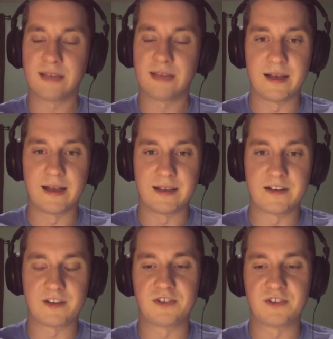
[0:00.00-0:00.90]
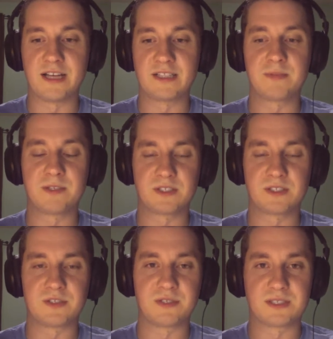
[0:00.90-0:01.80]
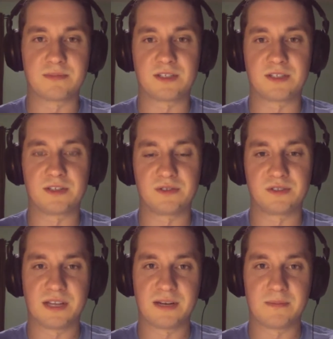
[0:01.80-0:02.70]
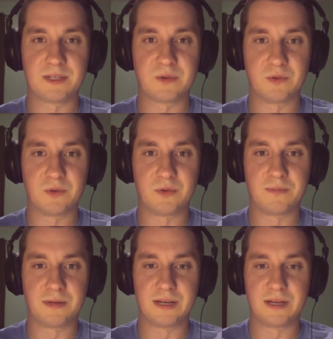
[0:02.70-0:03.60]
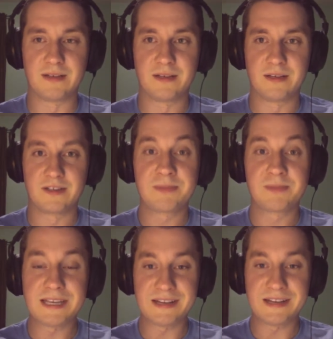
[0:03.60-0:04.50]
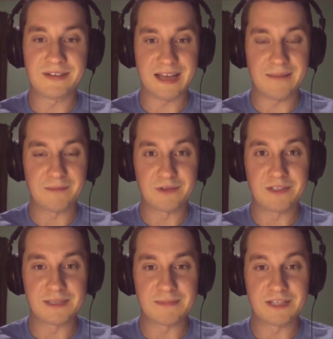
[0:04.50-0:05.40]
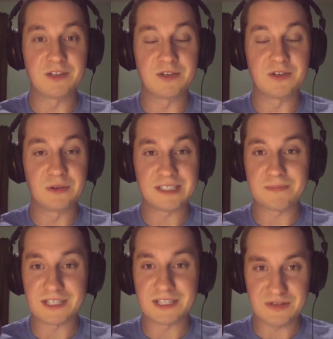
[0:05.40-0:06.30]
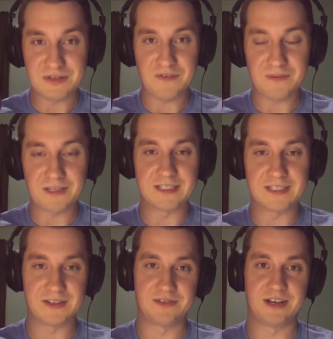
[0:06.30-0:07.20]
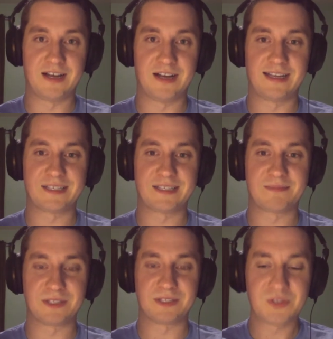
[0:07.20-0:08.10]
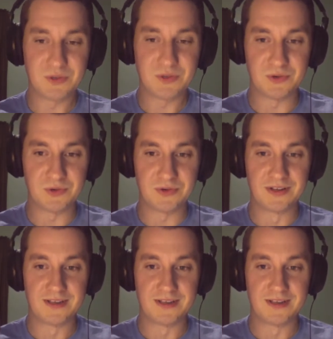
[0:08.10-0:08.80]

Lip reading: Yeah, and it creates, but it's doing something new, so that'll be cool. But speaking of a game doing something new, especially from Nintendo, Don, is Splatoon.